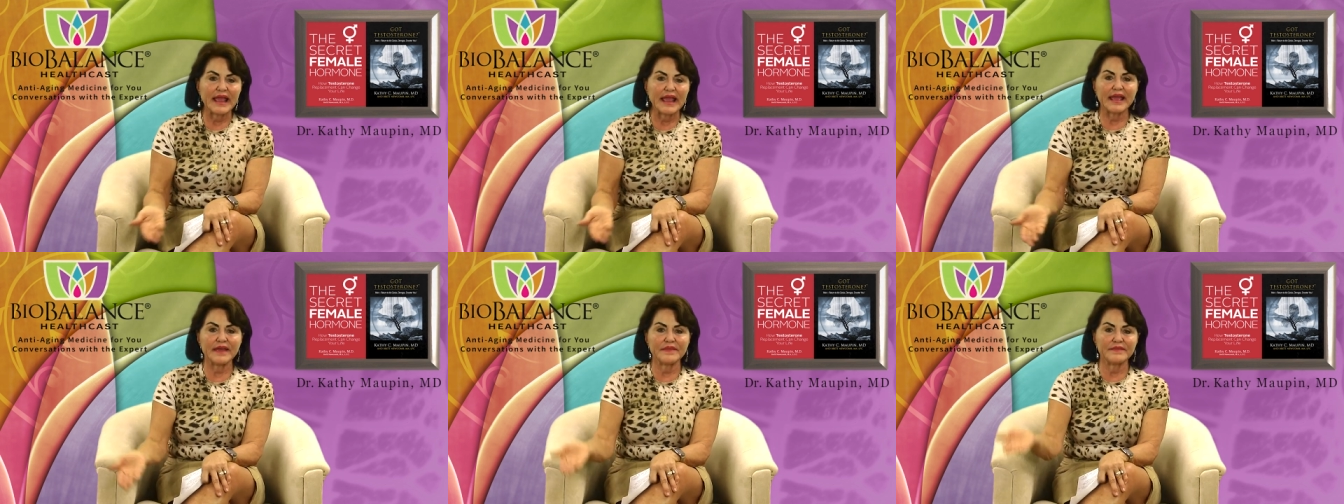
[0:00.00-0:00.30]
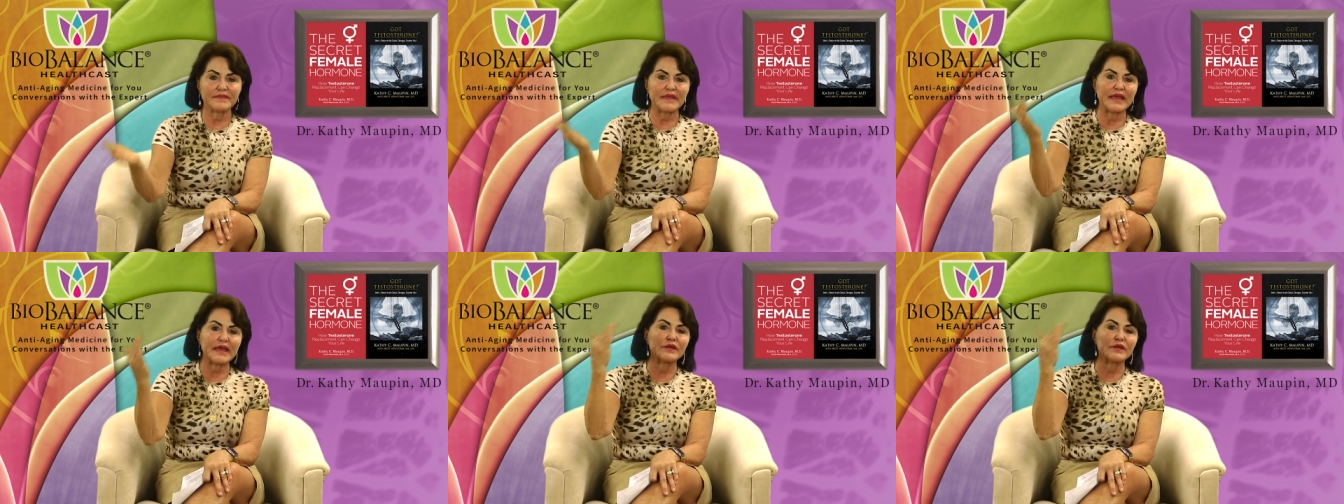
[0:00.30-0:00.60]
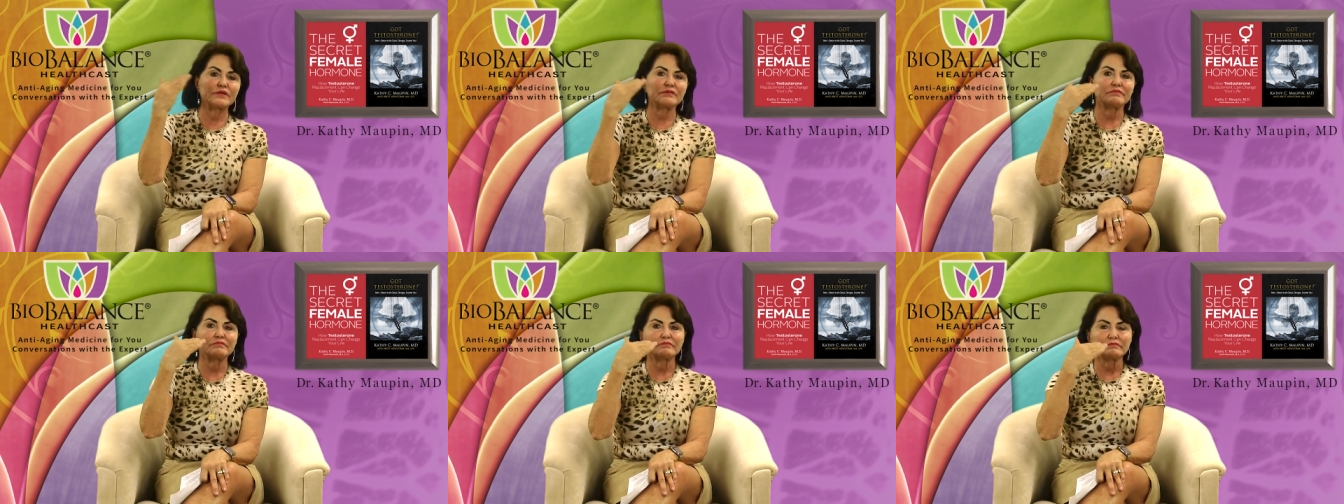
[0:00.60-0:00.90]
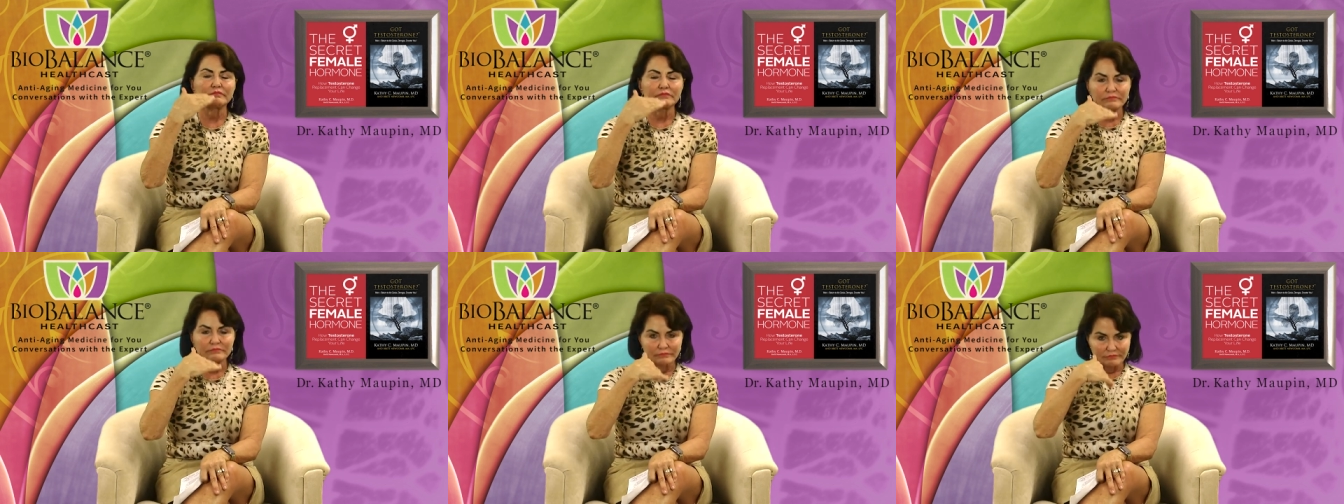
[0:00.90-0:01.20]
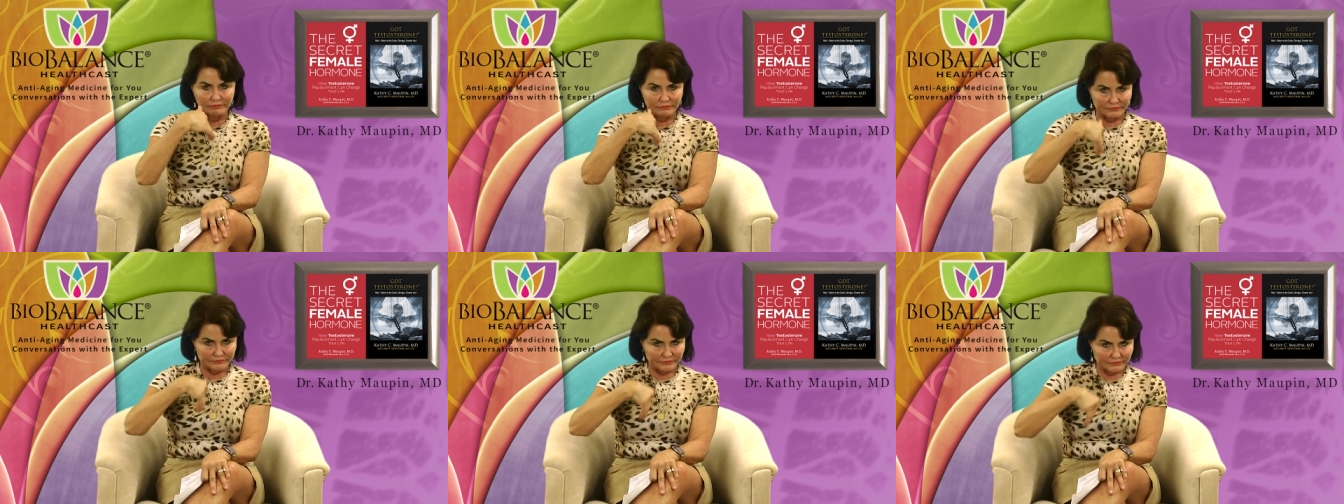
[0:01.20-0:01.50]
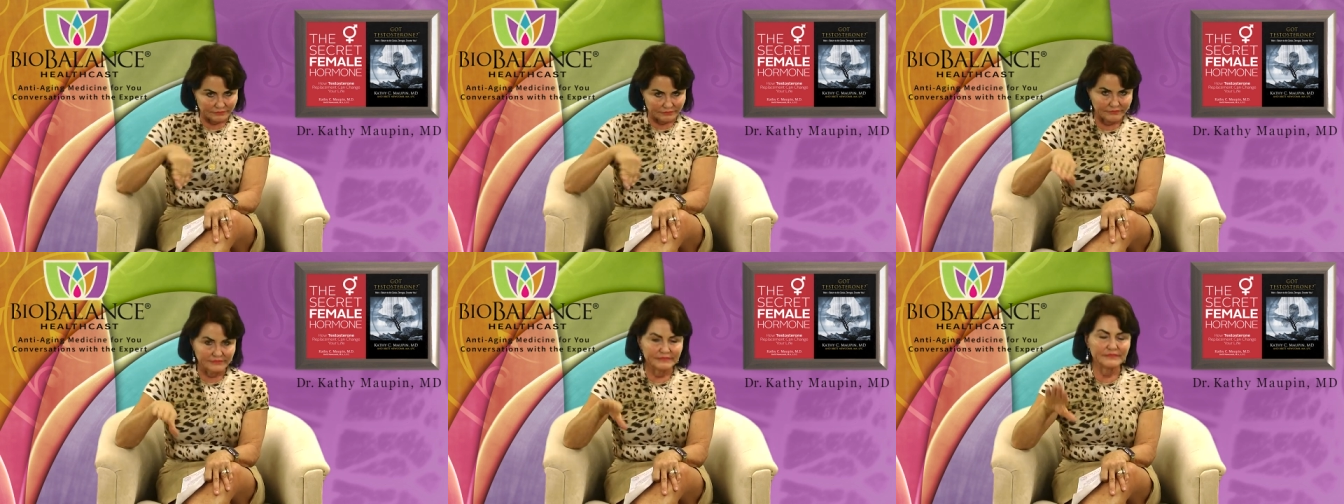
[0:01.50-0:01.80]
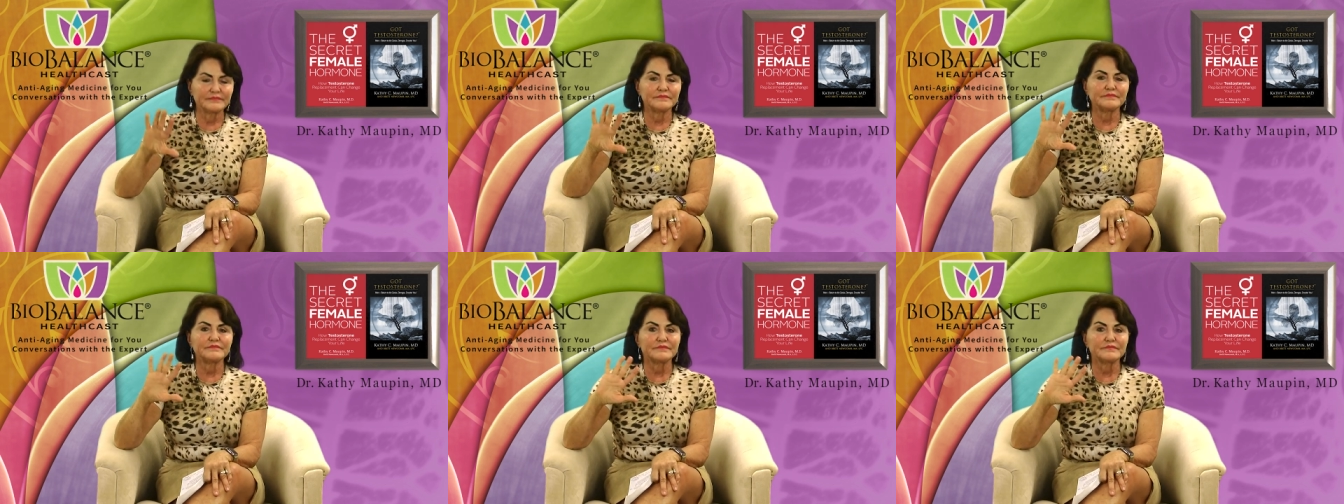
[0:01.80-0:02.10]
and then
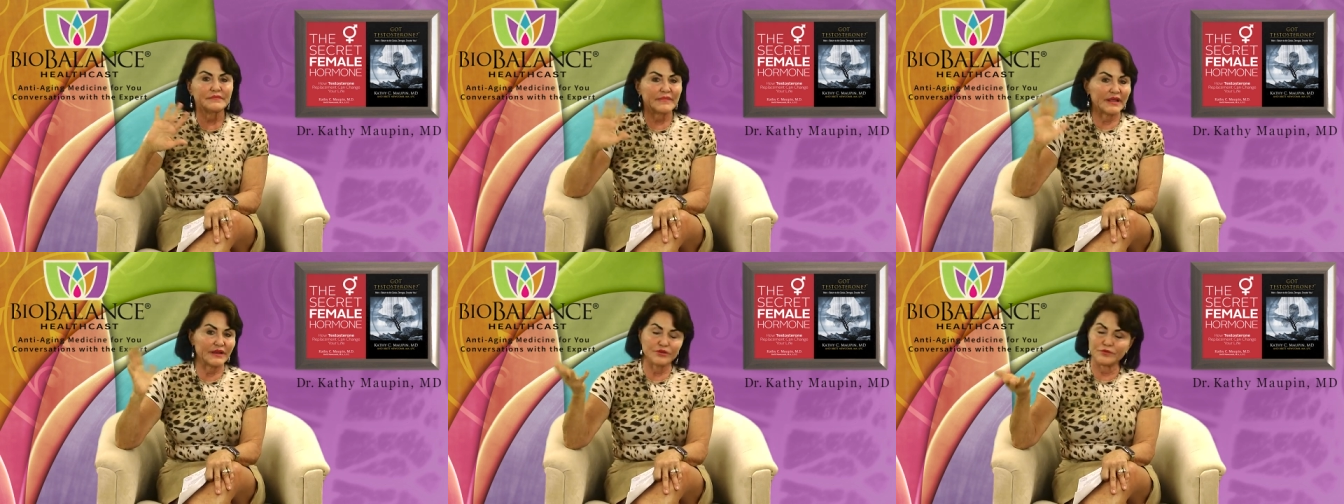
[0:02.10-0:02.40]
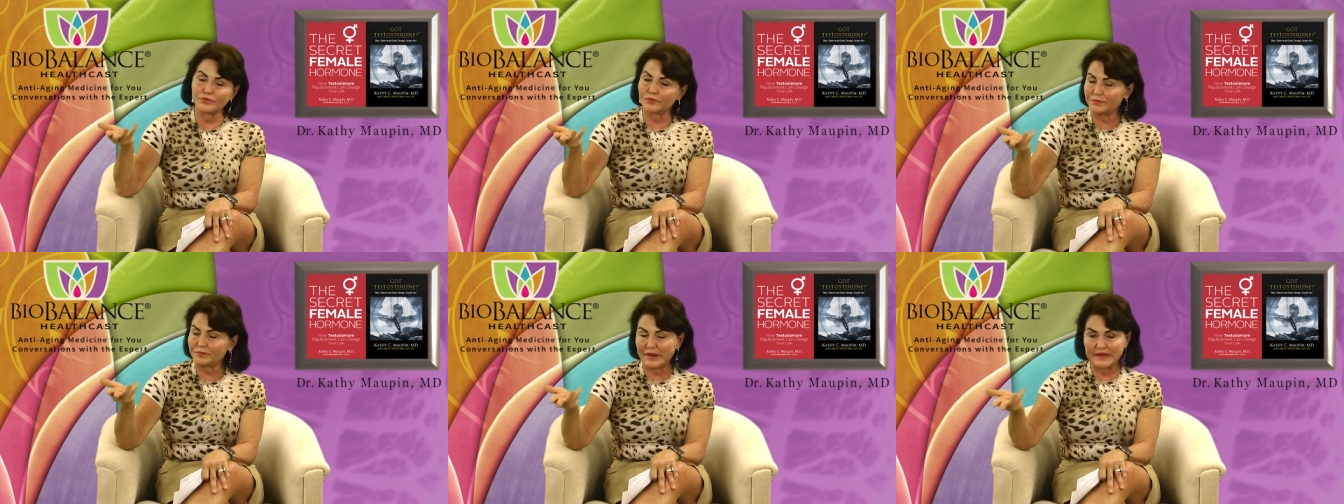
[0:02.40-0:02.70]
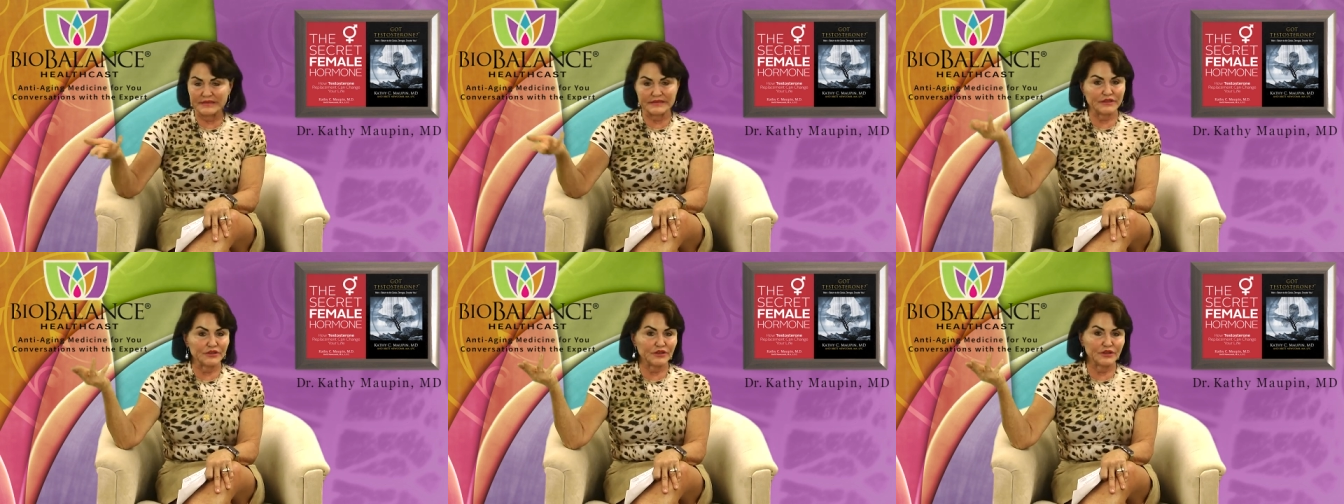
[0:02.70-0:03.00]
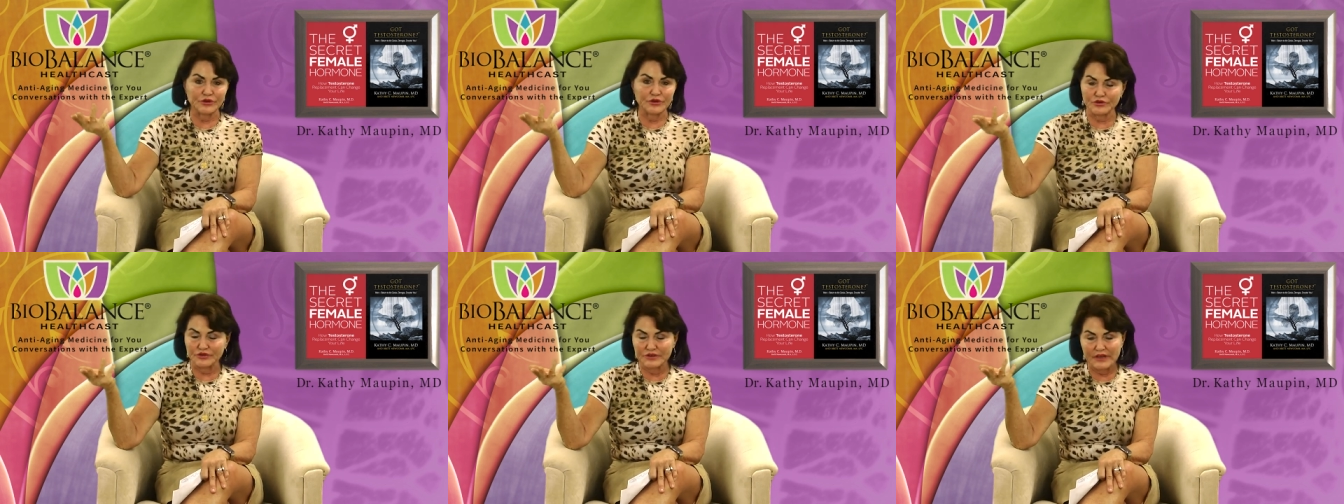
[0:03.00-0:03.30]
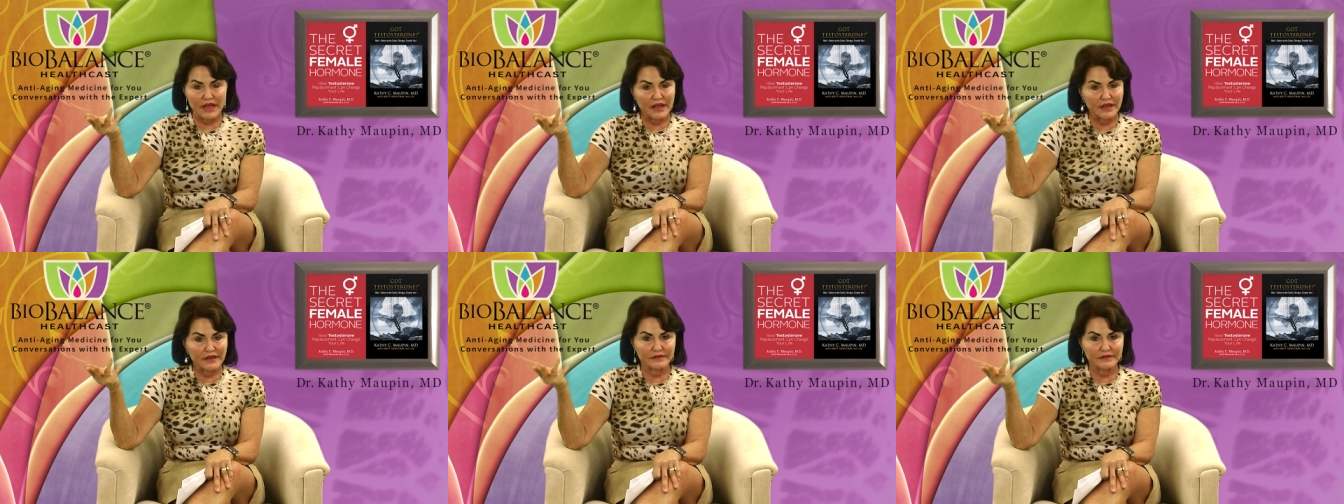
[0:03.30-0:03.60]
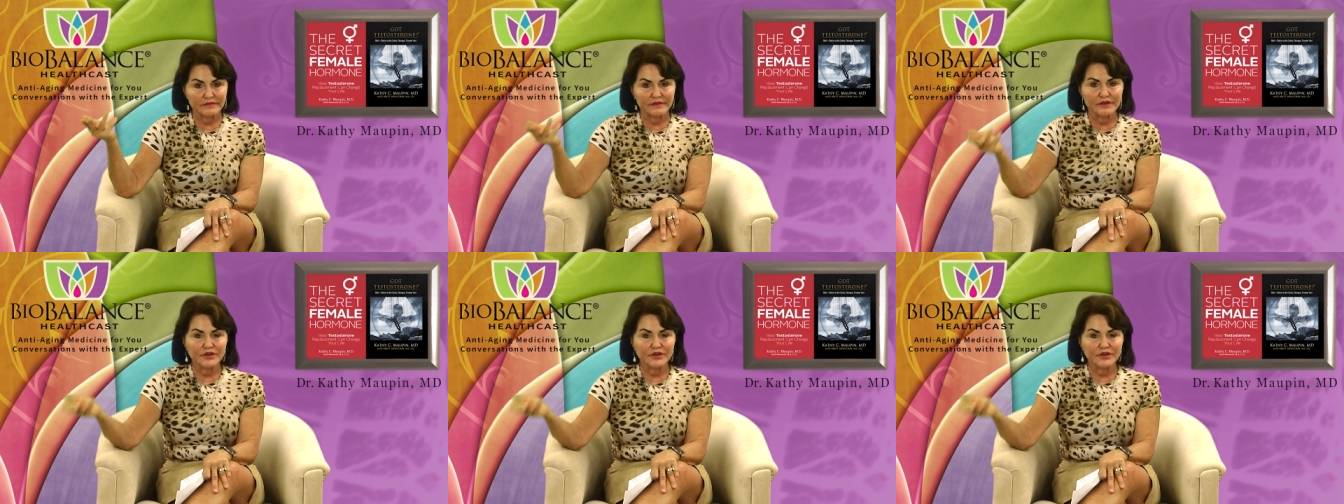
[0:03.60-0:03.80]
then basically you're done.